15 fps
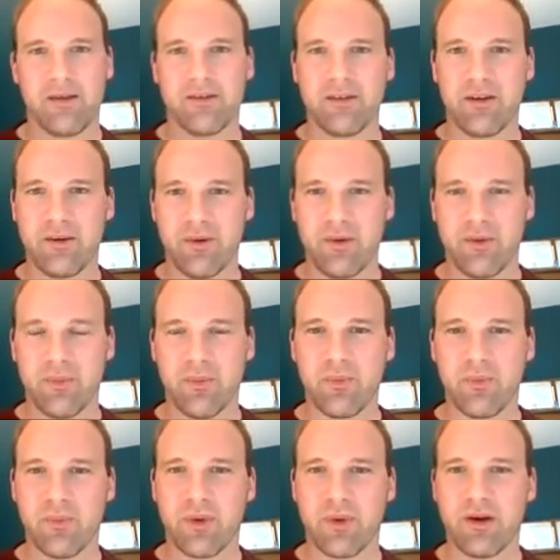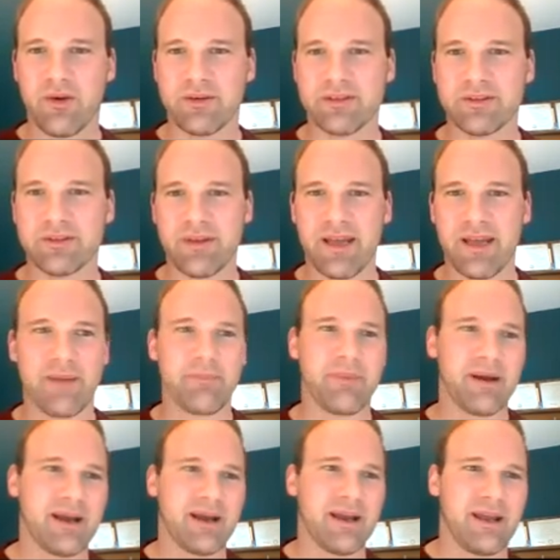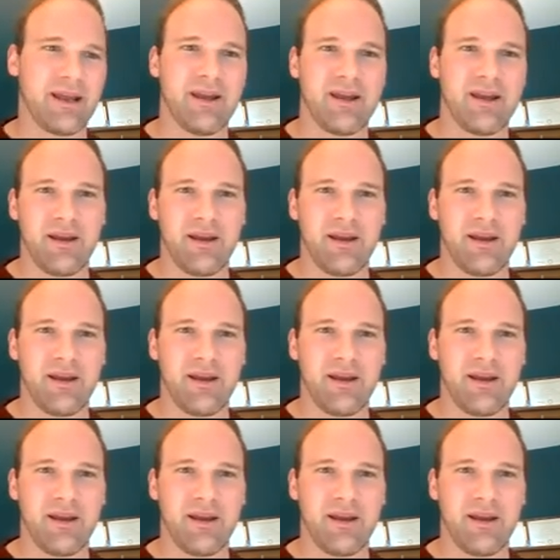So we're going to do that by